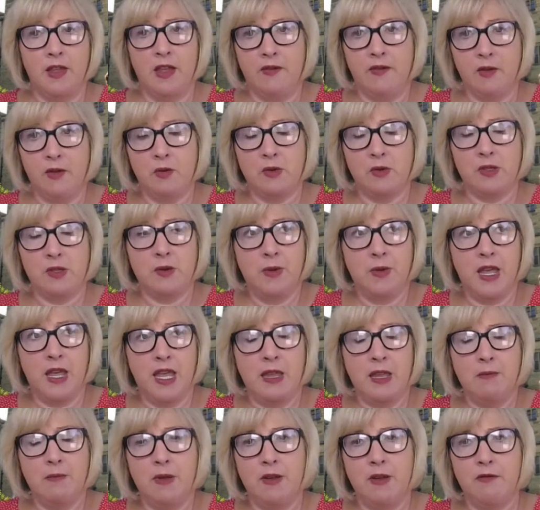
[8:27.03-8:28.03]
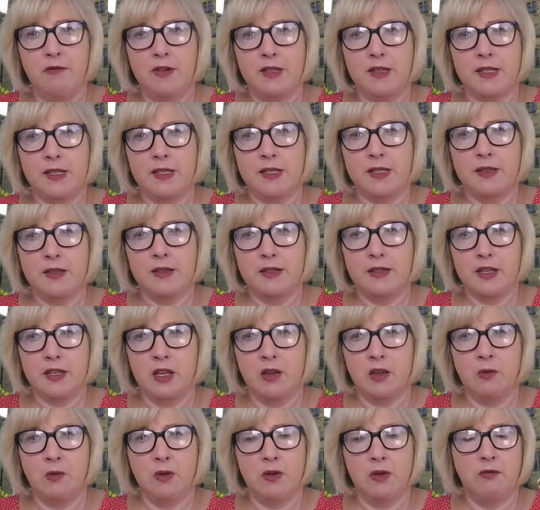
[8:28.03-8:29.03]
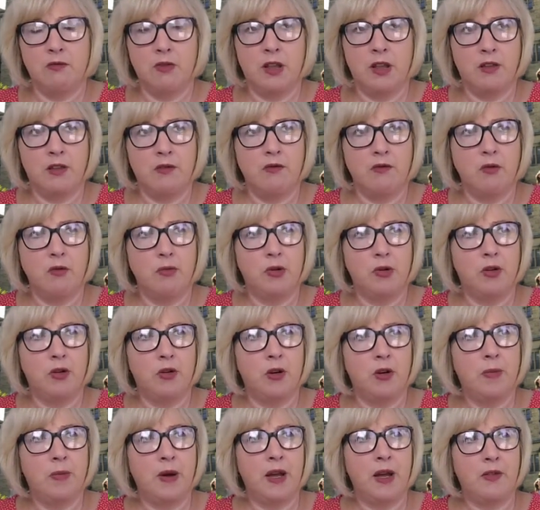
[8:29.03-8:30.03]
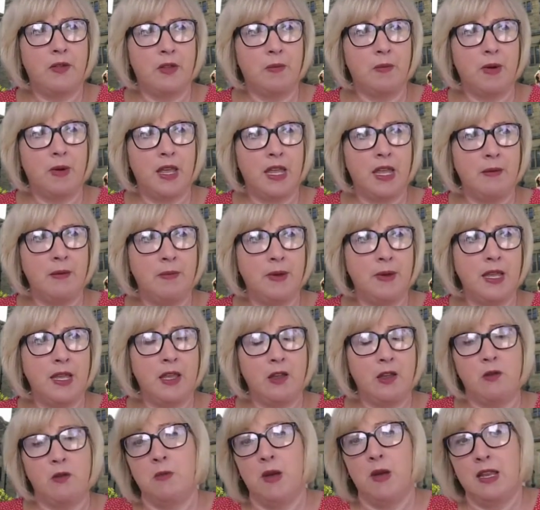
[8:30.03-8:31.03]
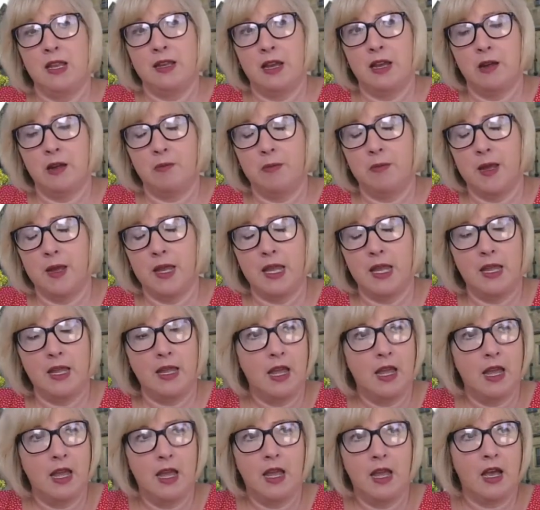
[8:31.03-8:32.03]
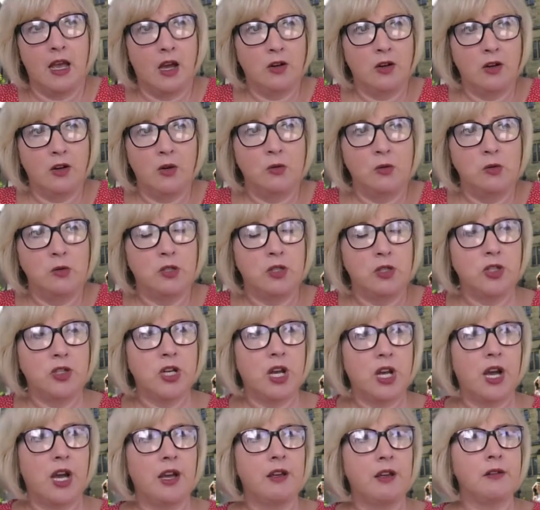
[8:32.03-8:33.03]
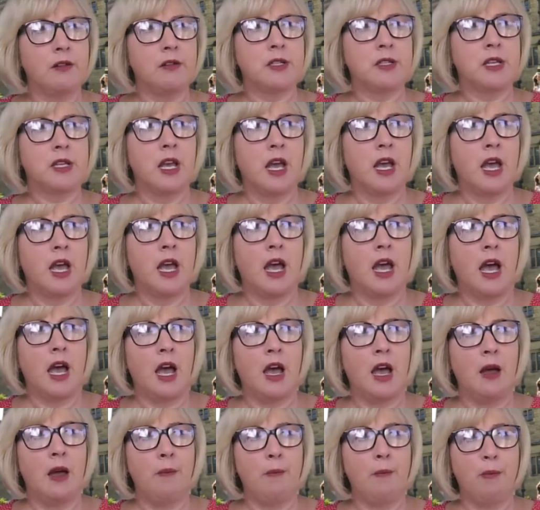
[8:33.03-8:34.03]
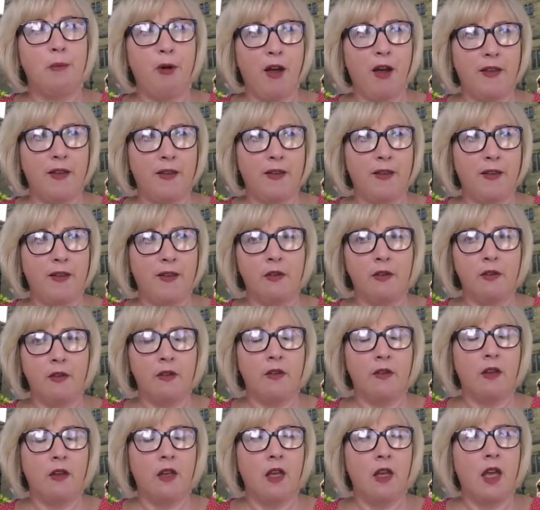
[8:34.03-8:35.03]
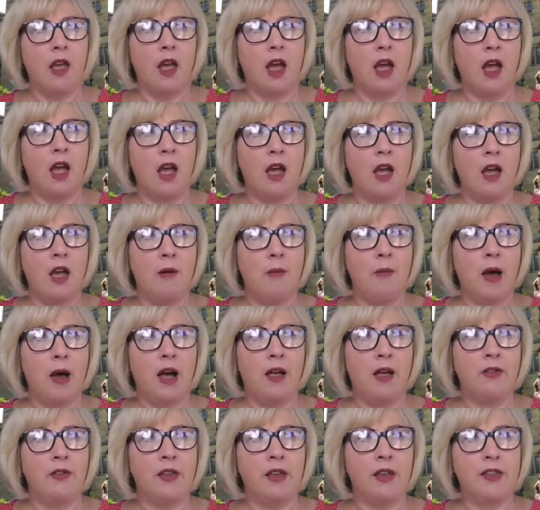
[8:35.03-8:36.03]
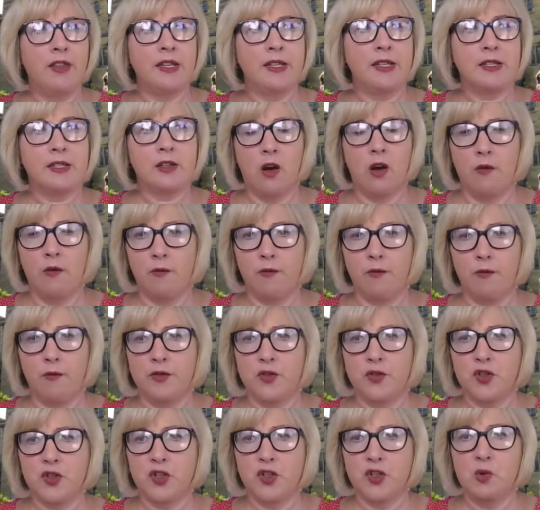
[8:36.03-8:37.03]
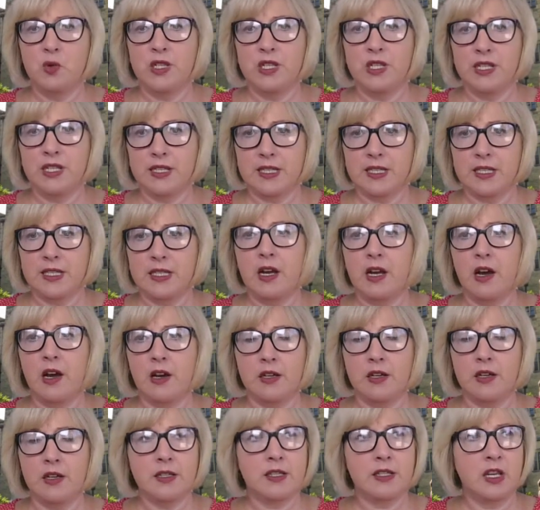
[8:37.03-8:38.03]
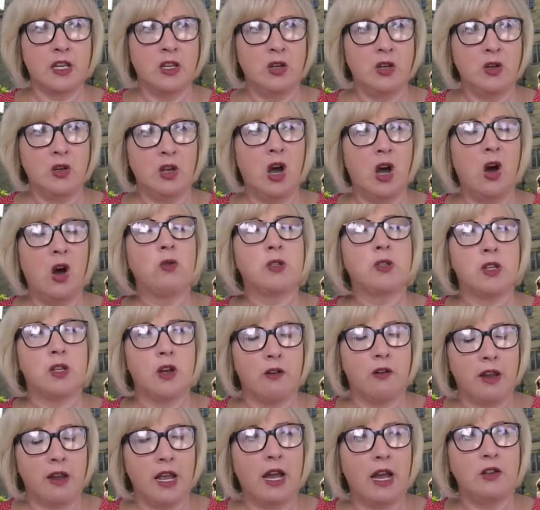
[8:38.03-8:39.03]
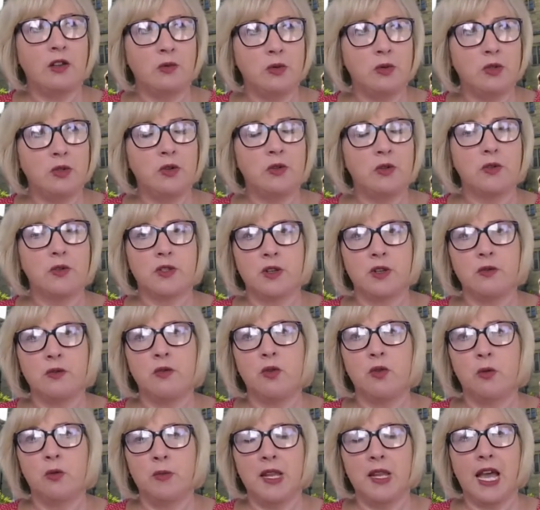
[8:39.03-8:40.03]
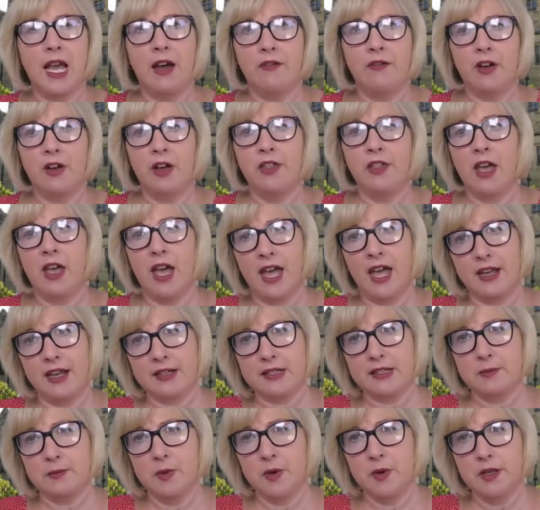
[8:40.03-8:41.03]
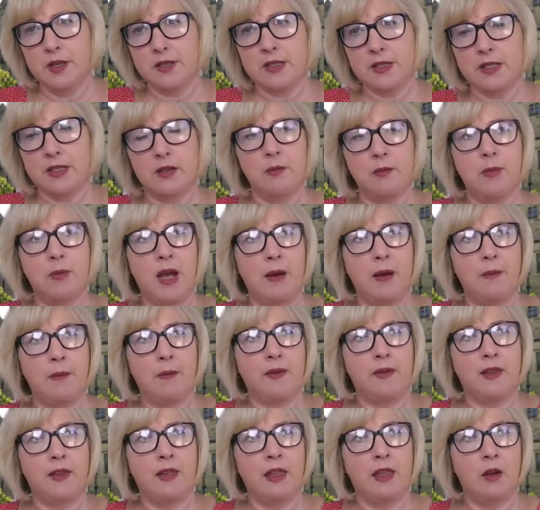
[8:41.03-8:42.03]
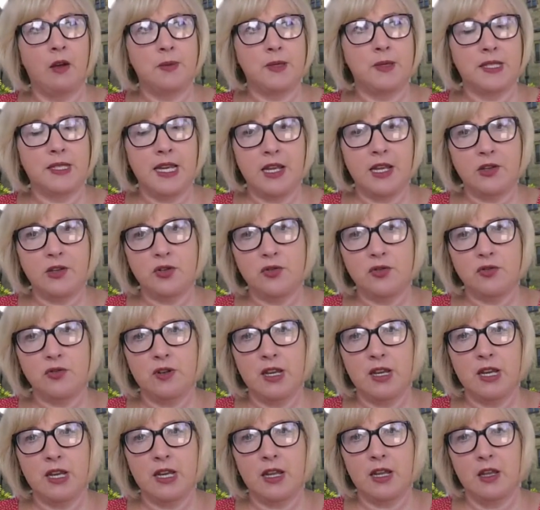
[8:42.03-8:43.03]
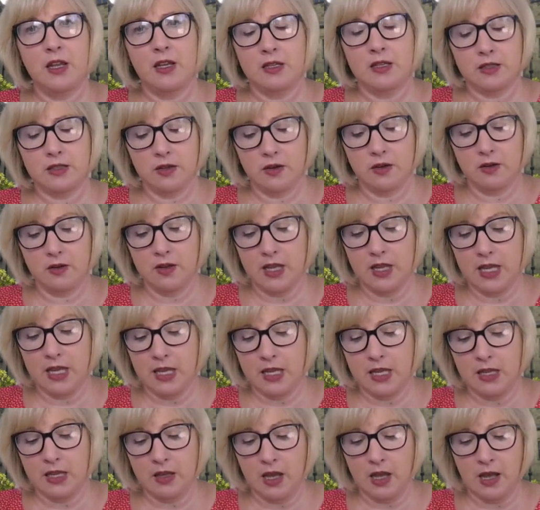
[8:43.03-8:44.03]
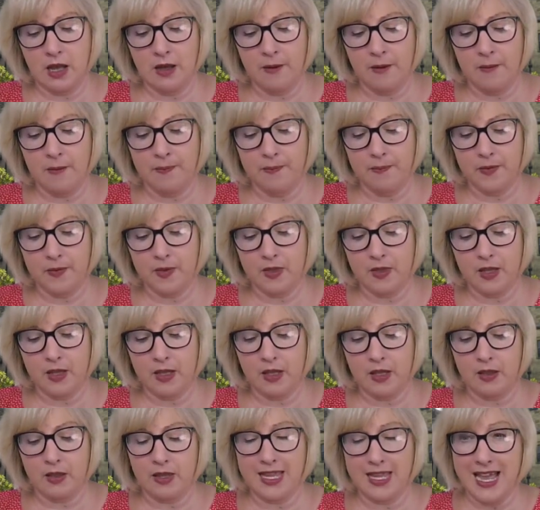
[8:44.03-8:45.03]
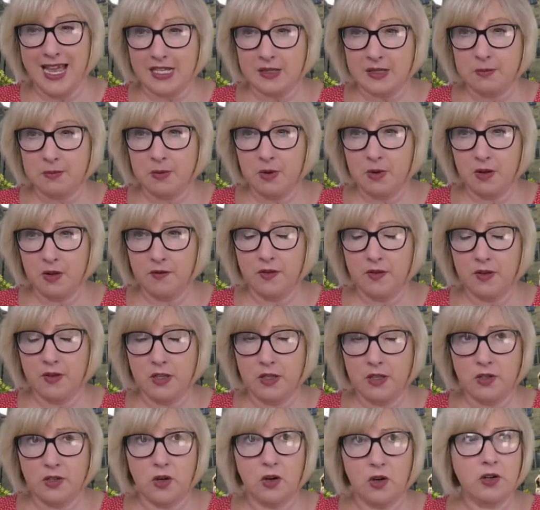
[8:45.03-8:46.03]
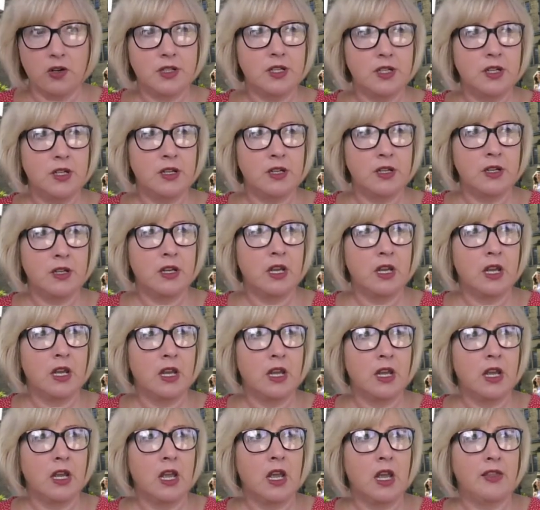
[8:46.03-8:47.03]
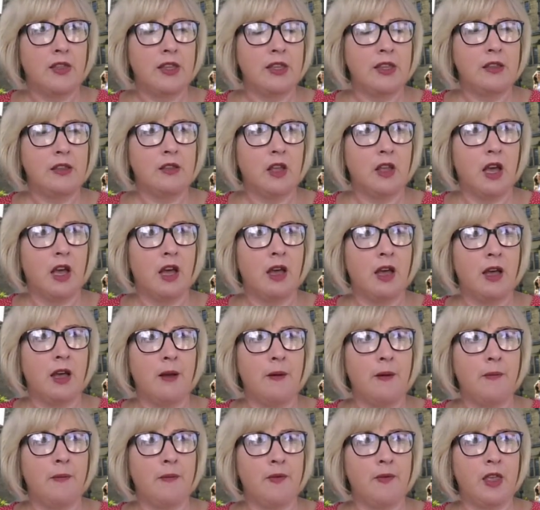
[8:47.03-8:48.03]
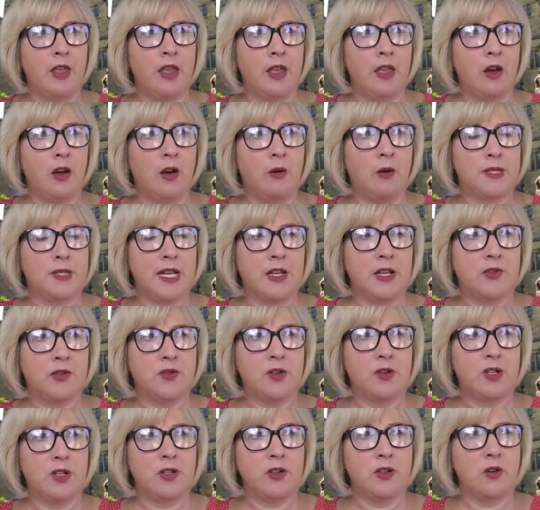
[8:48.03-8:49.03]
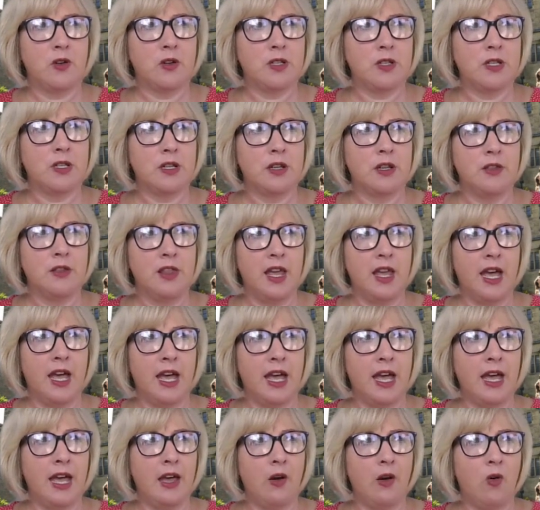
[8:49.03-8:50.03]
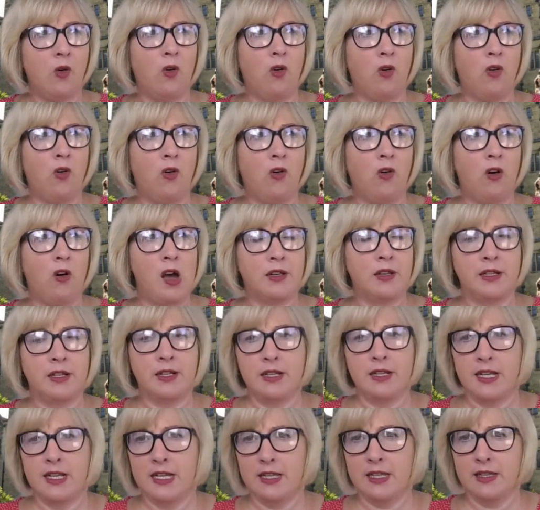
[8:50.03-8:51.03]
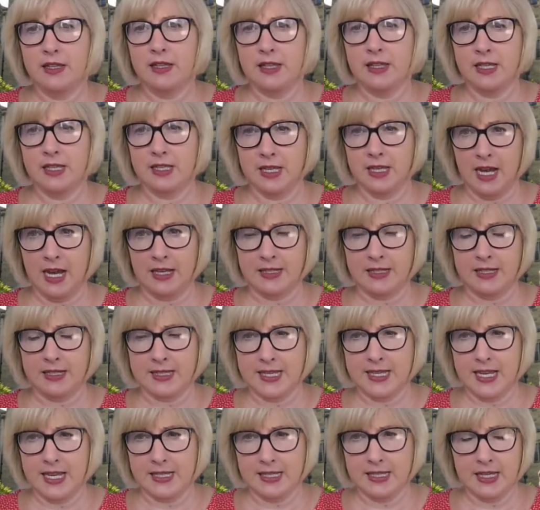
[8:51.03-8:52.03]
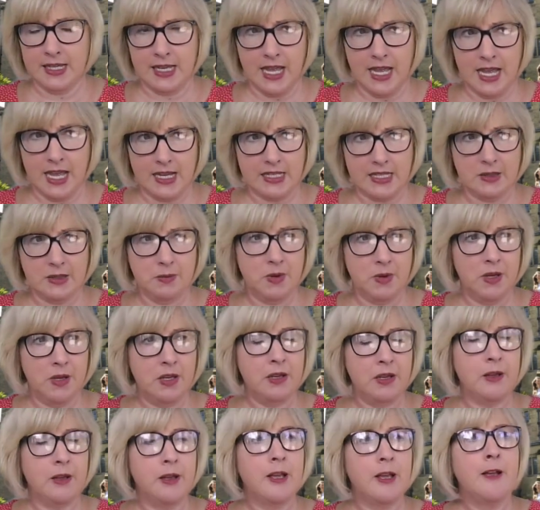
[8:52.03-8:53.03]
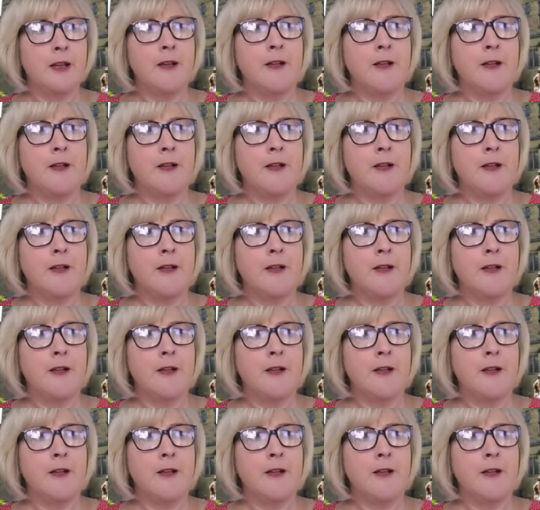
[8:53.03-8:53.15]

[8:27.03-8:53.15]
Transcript: if it was a baby, for instance, that you had written the report about, the baby who may now be an older child, present. And at this conference you would discuss, and you would also normally have other experts, so perhaps the obstetric, so the expert for the doctor, the obstetric doctor there, or an anaesthetic expert,